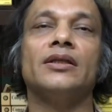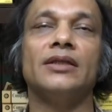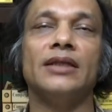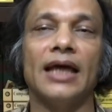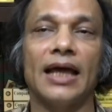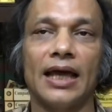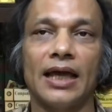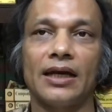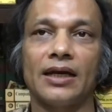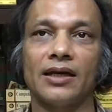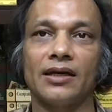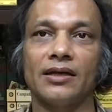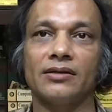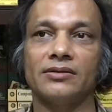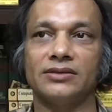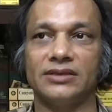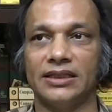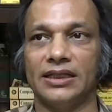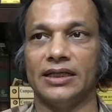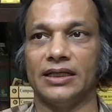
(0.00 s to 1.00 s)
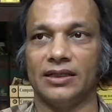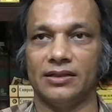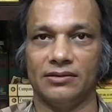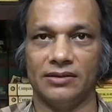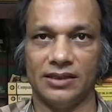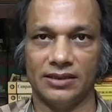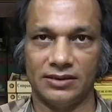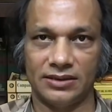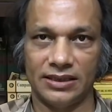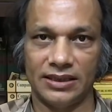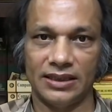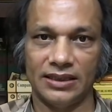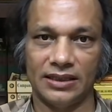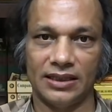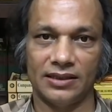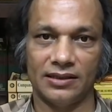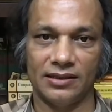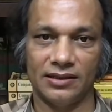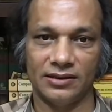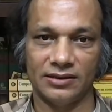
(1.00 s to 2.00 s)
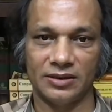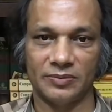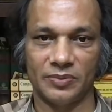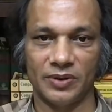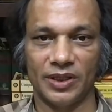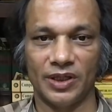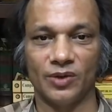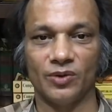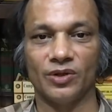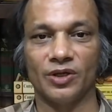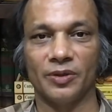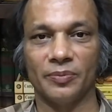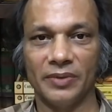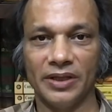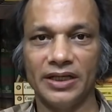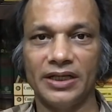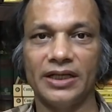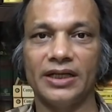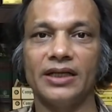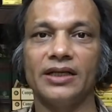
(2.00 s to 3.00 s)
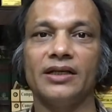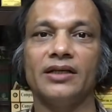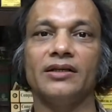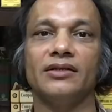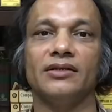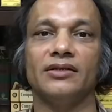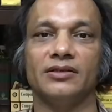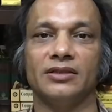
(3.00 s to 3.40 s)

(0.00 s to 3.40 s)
That they say that there is a particular meeting,